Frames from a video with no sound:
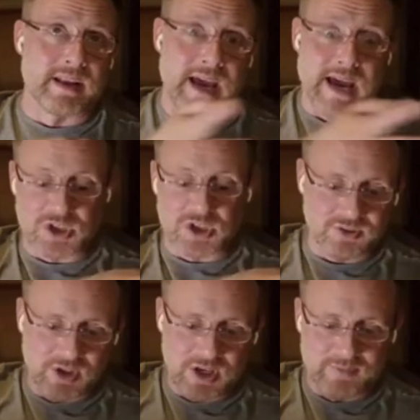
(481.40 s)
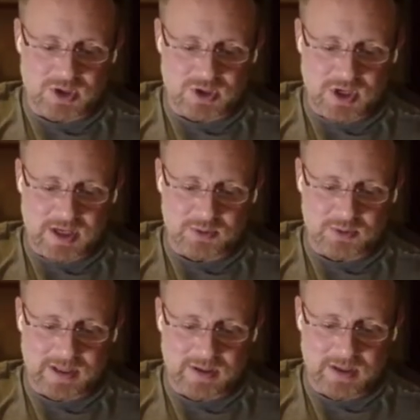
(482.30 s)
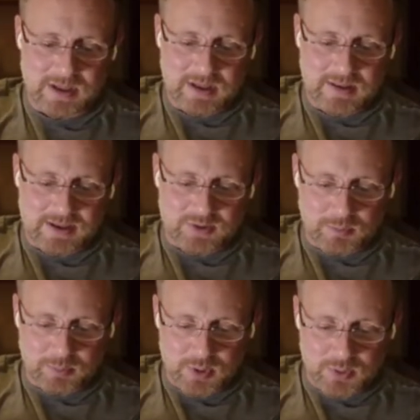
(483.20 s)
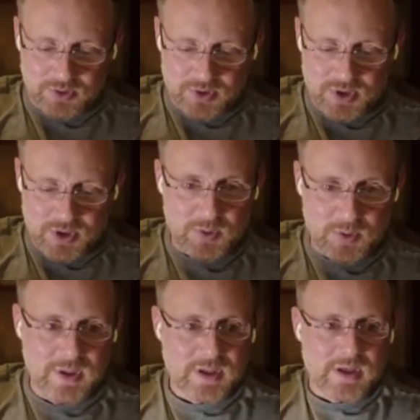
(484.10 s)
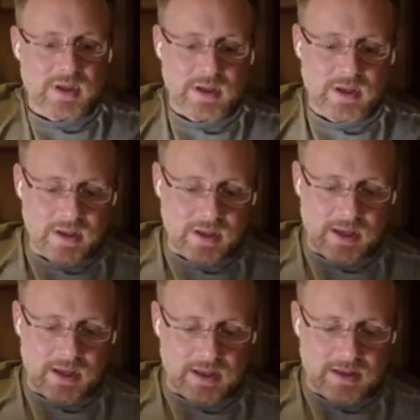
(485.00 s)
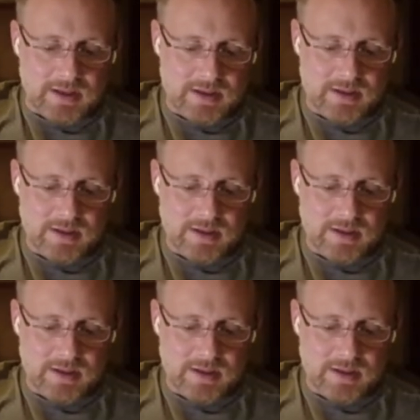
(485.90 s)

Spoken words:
hashing stuff I just talked about. That's what producers do. And